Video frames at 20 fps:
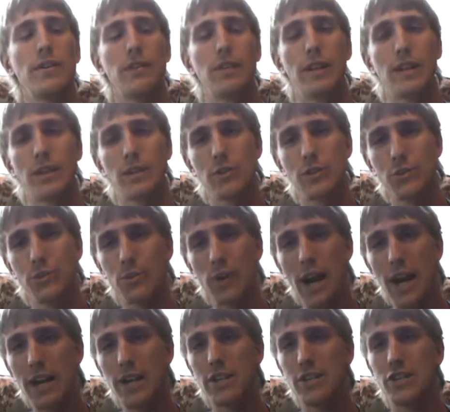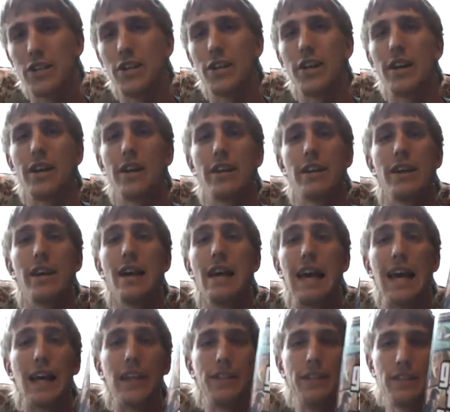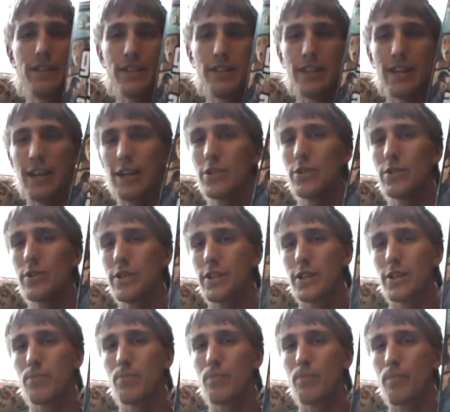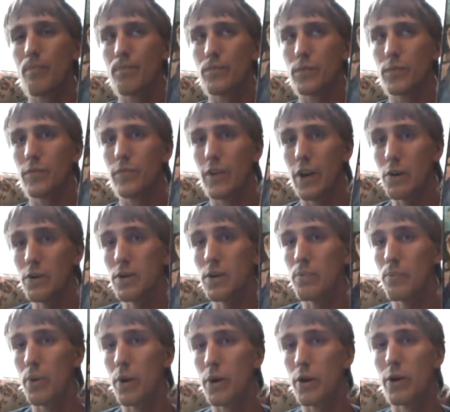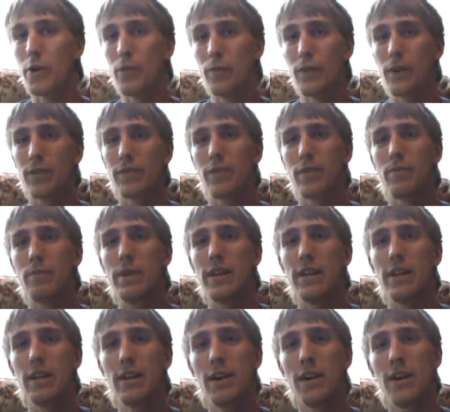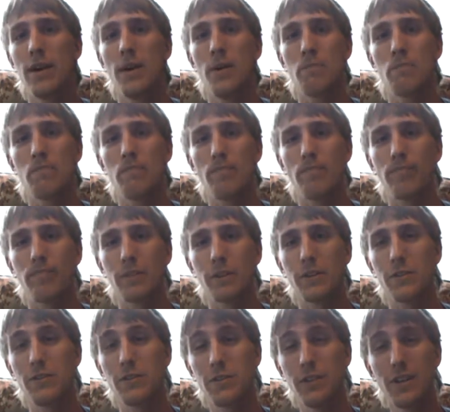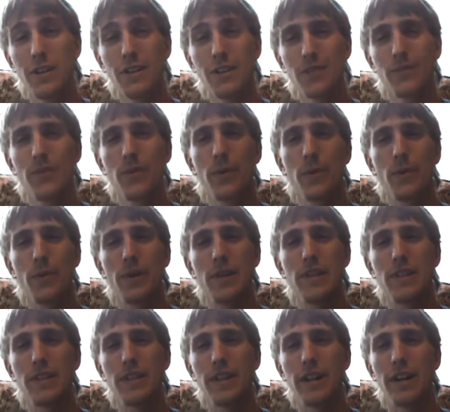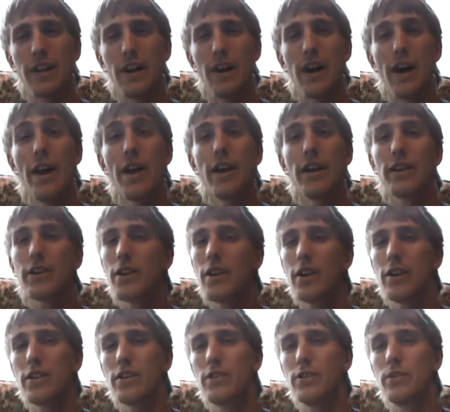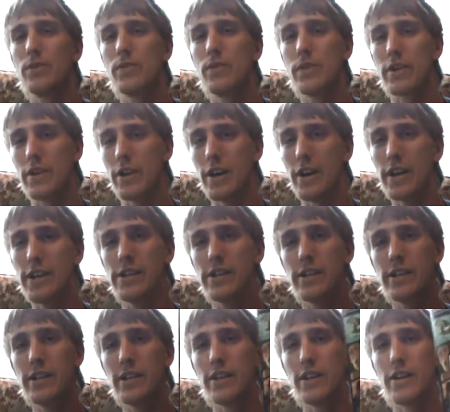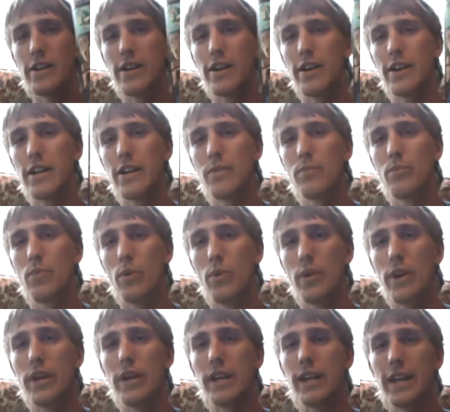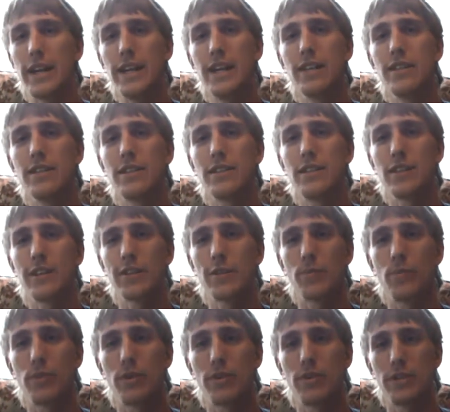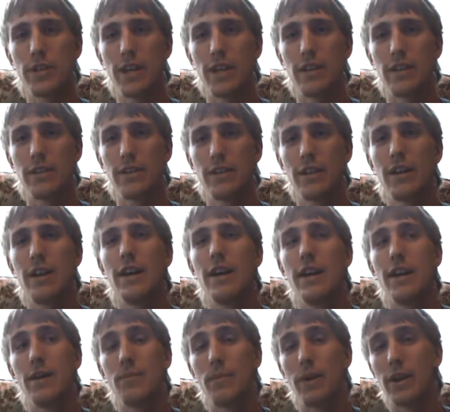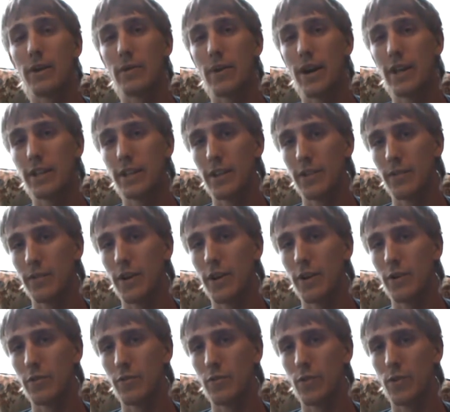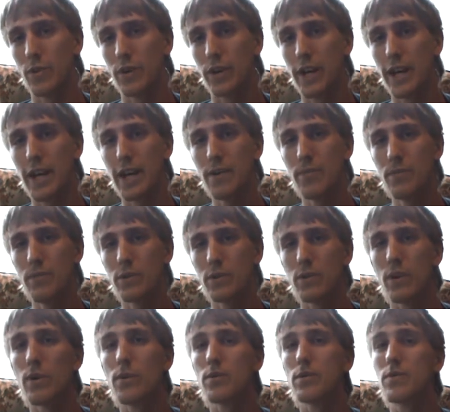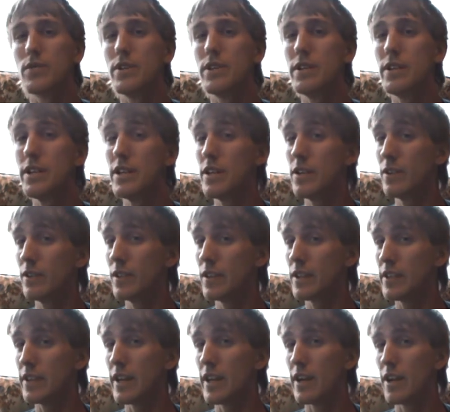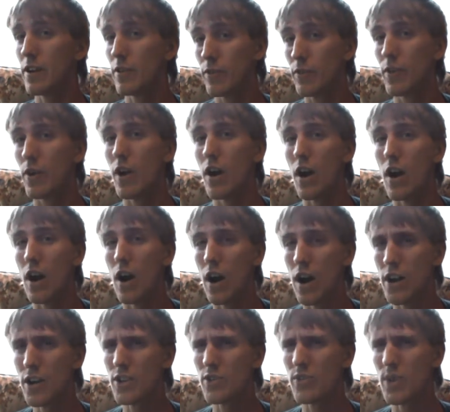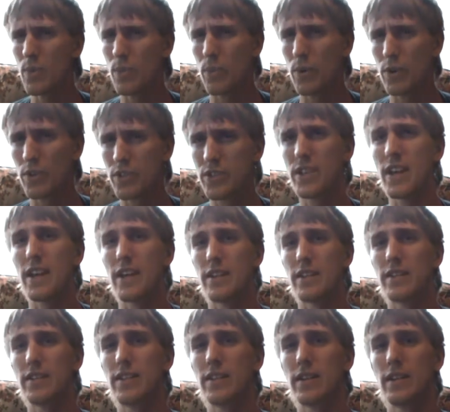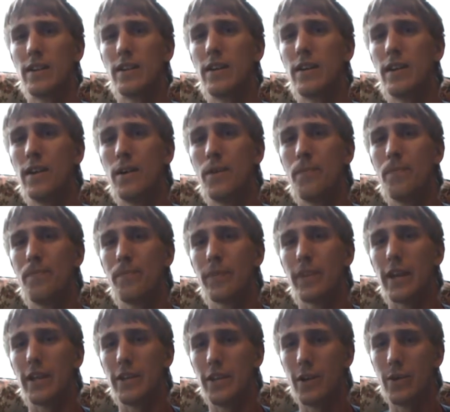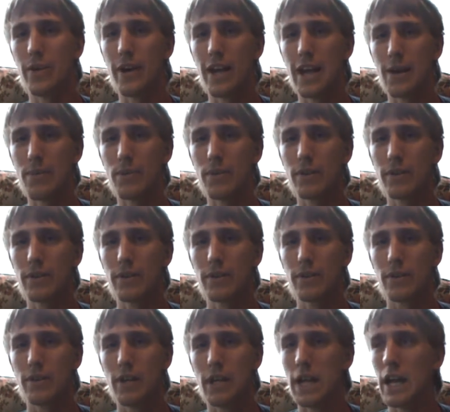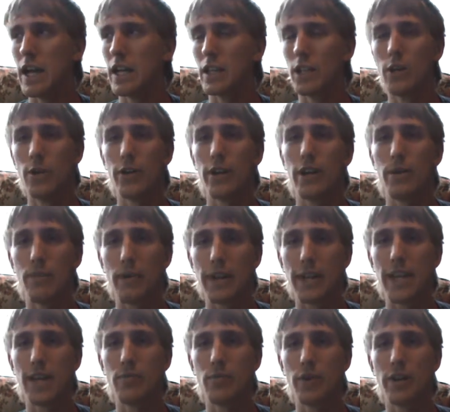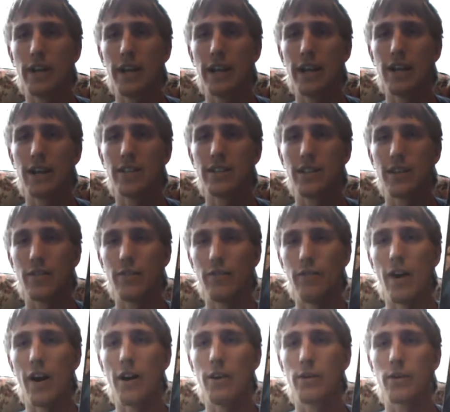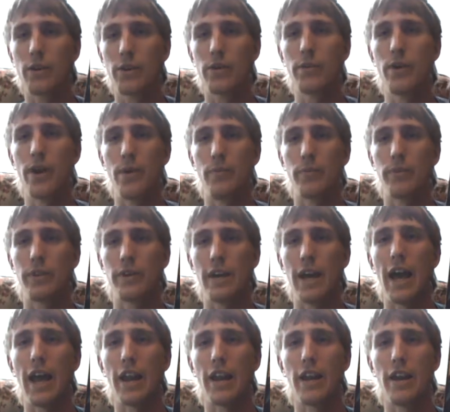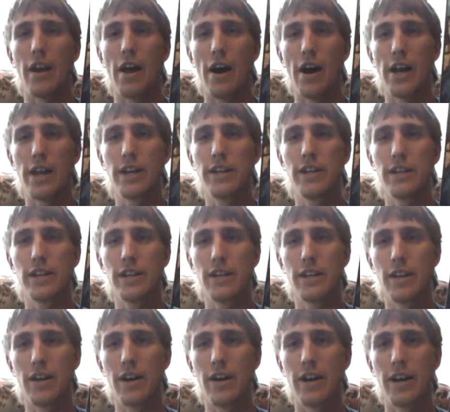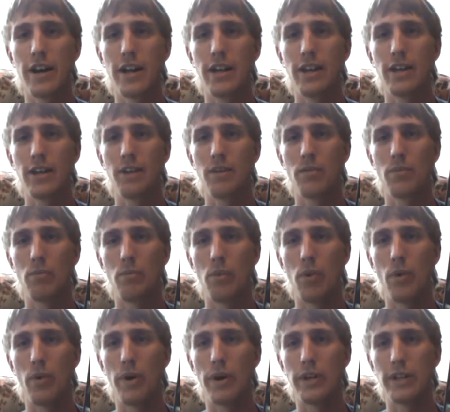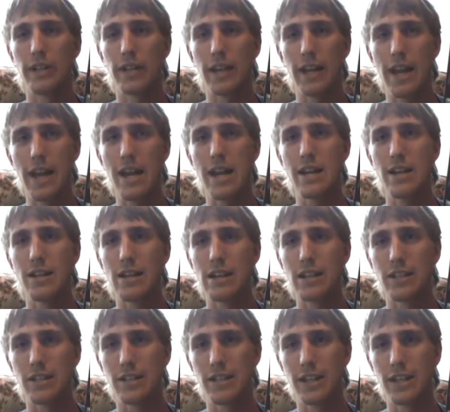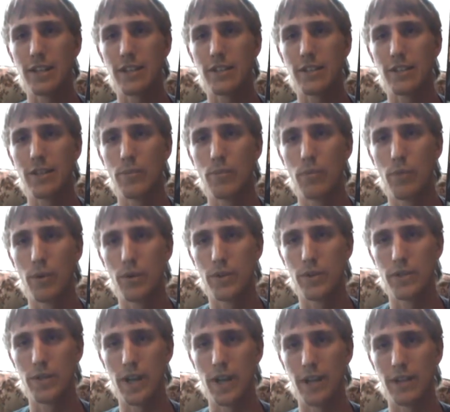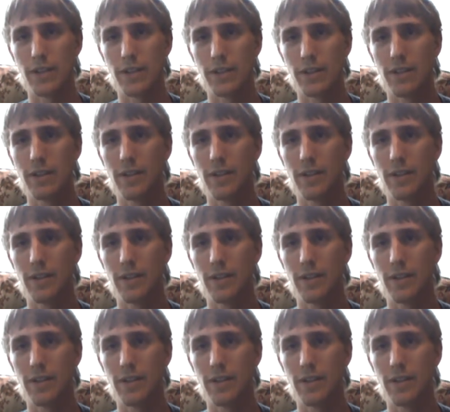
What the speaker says: like strategy guide, and this is actually very perfect for me, just for the reason that I had gotten to 99.86% in my Grand Theft Auto 4 game, so I was nearly there for 100%. And you know what happened? I loaded up my game one day and it said file corrupt at 99.86%.